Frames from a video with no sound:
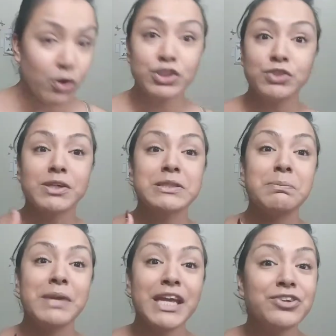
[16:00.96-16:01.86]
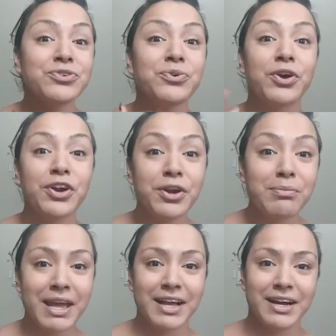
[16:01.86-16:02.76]
she wants me to do her
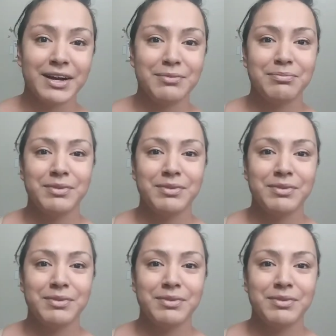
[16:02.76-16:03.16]
makeup.